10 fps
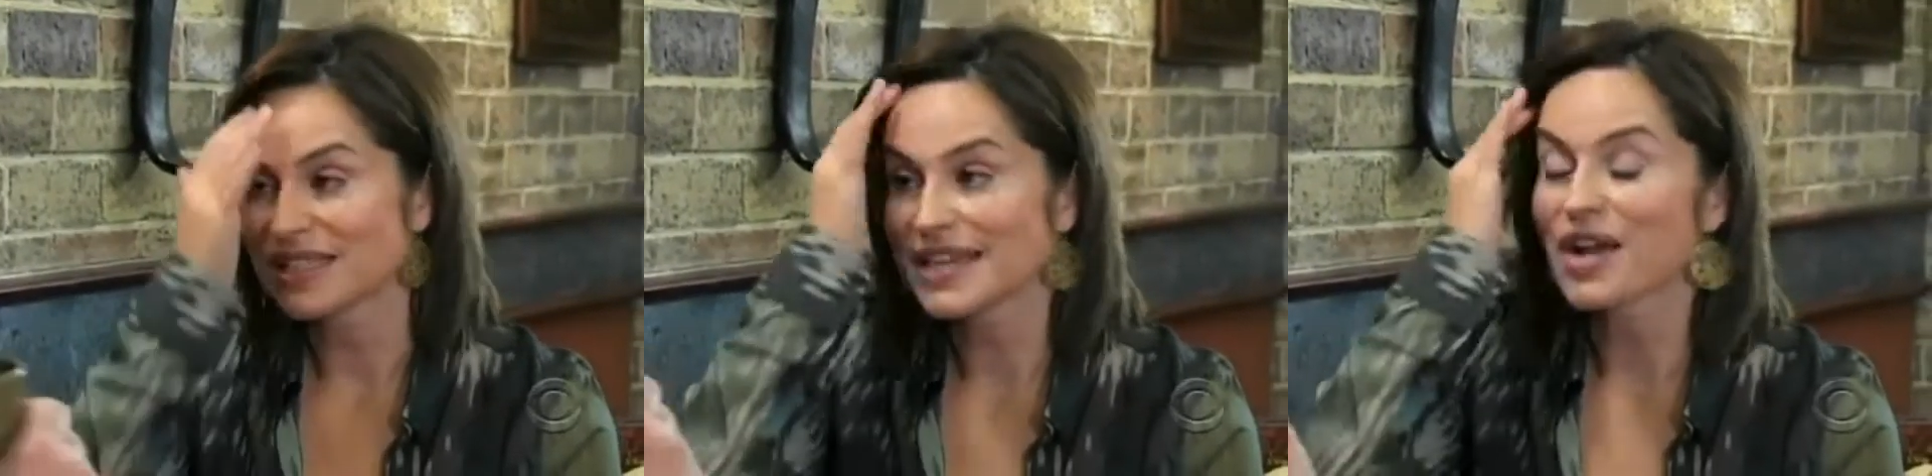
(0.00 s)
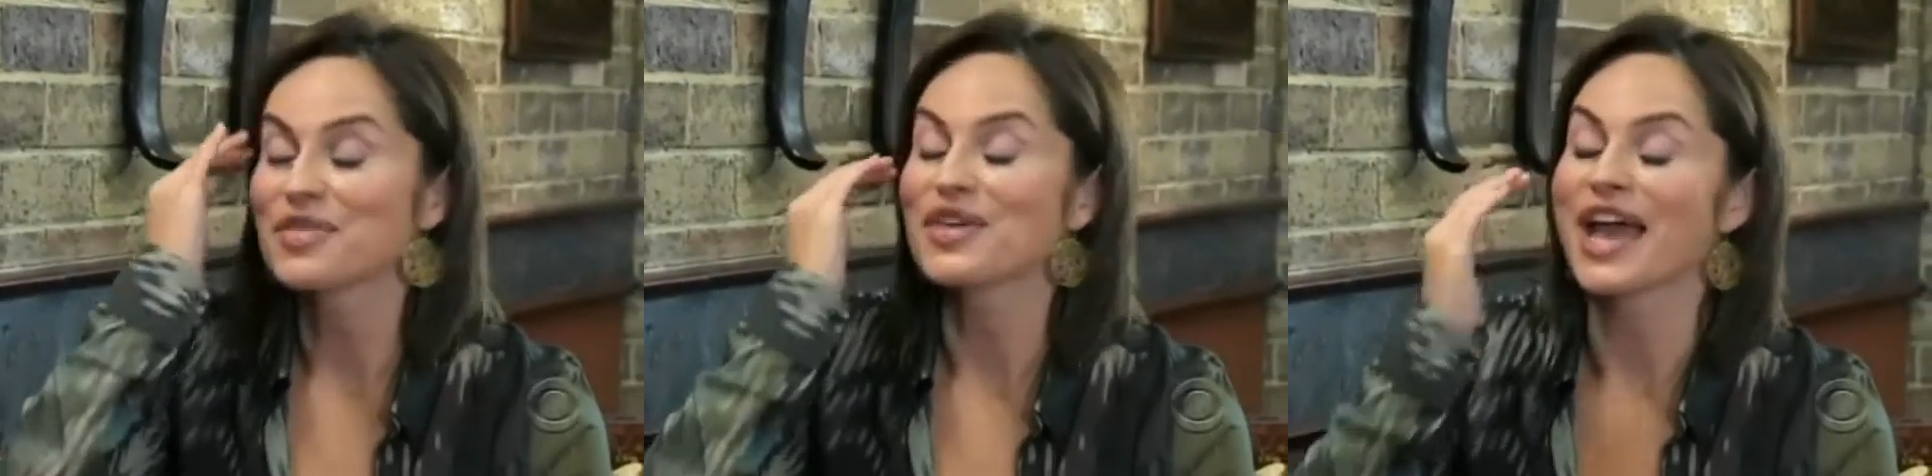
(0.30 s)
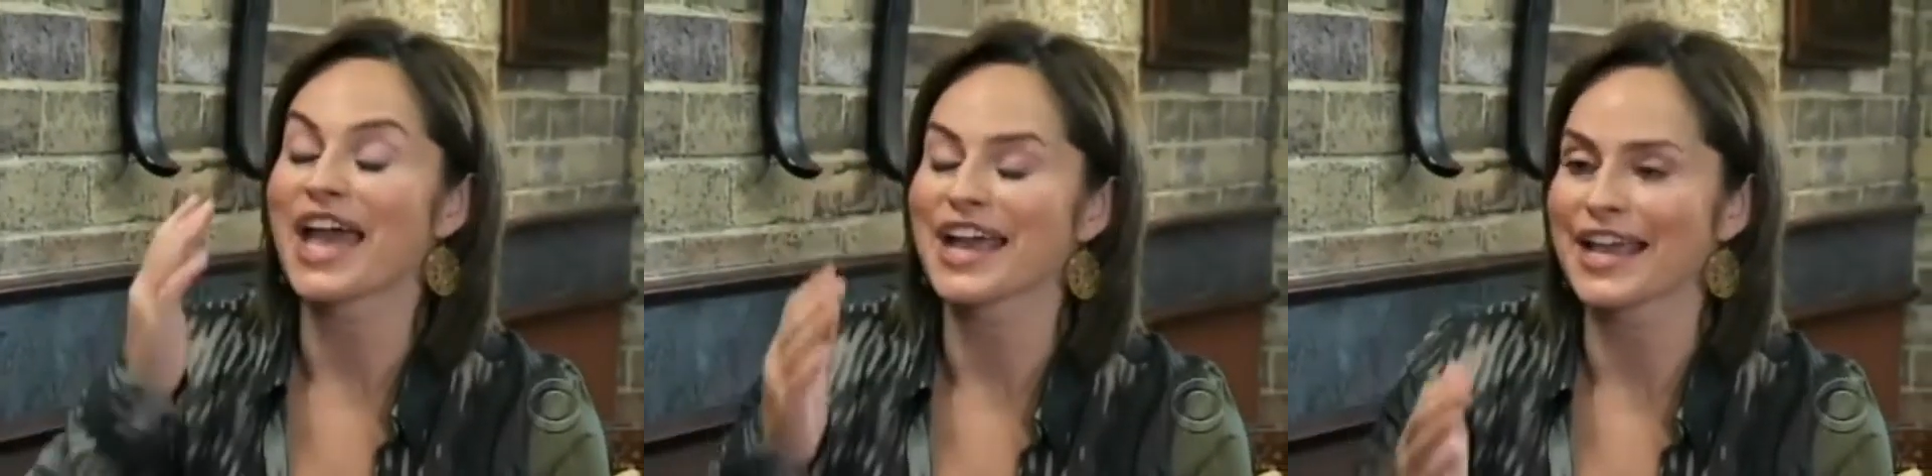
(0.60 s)
It scared the
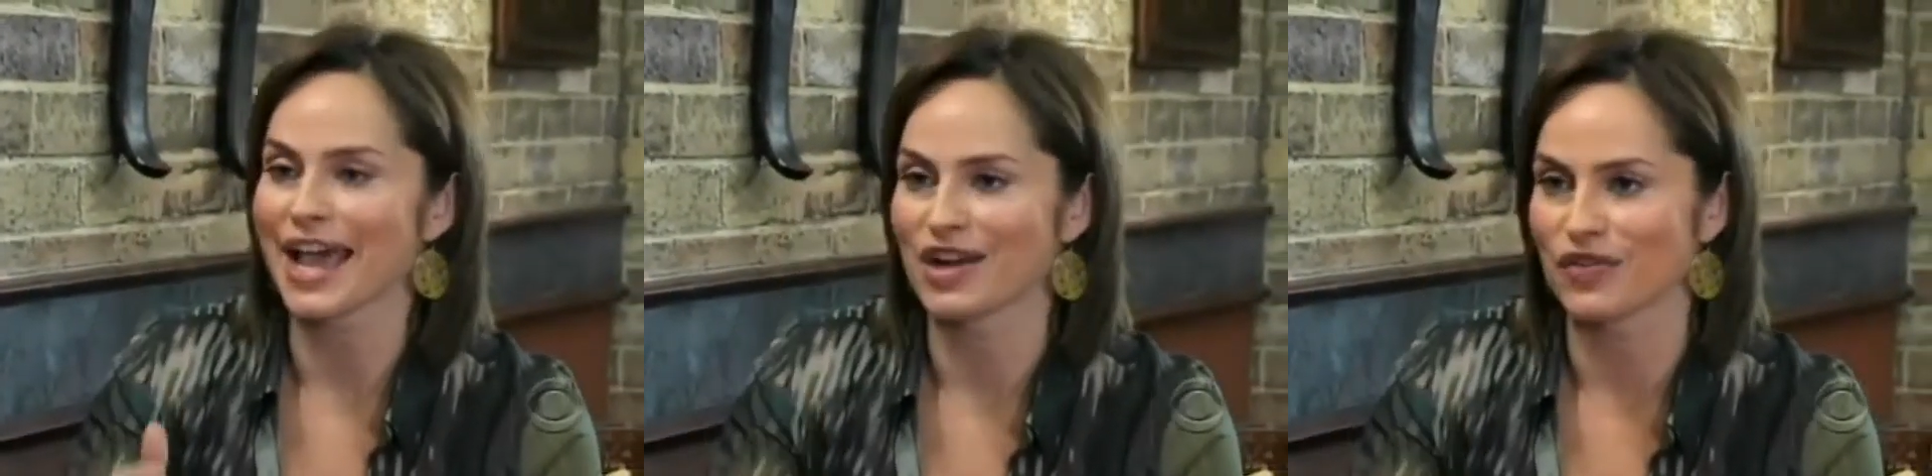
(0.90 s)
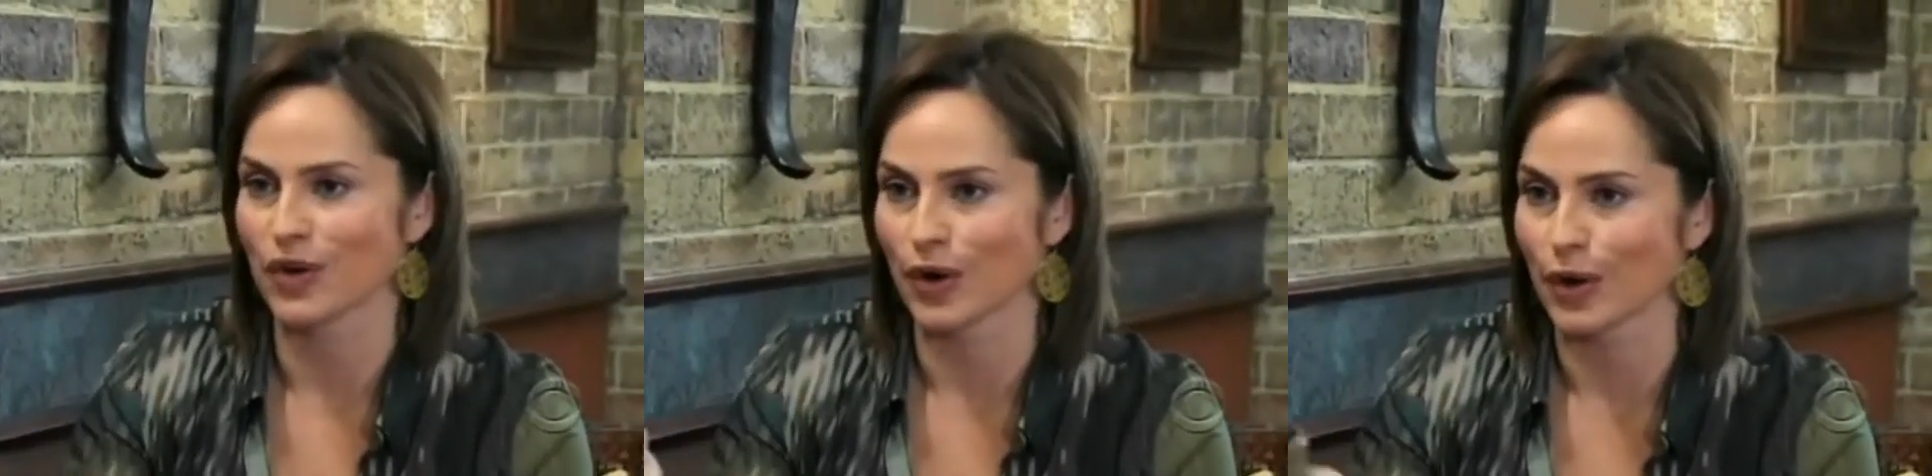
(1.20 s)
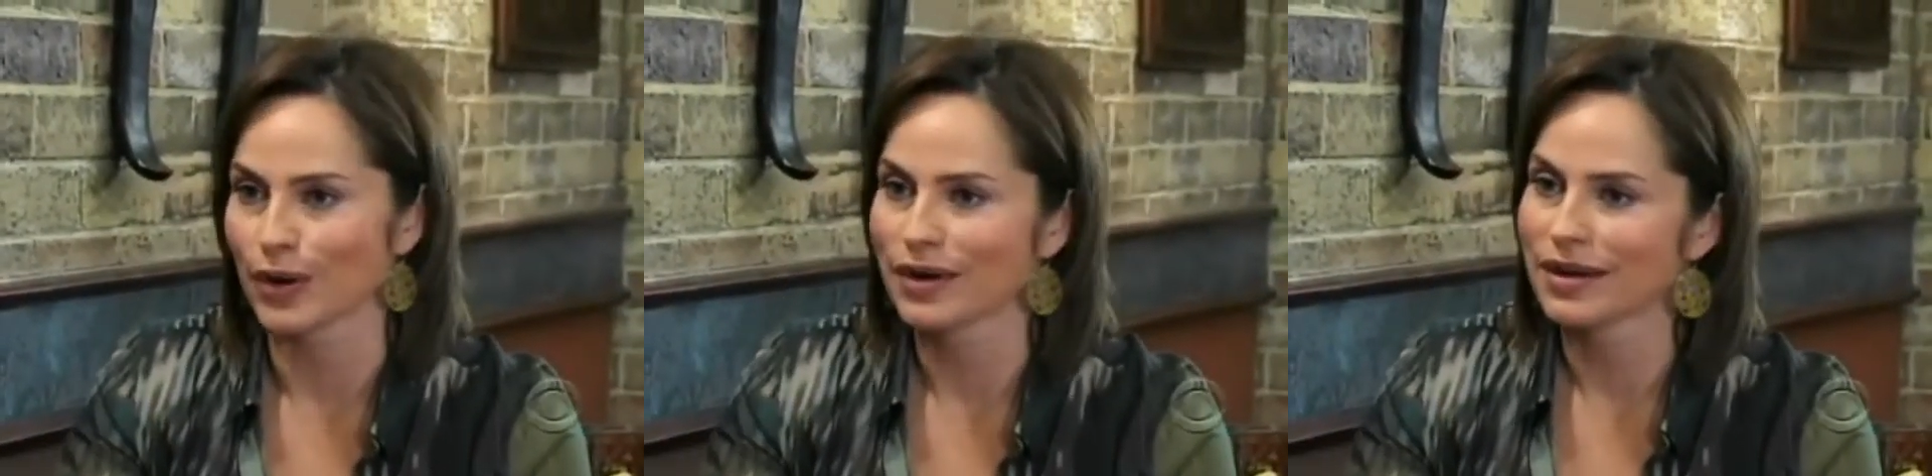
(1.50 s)
heck out of her.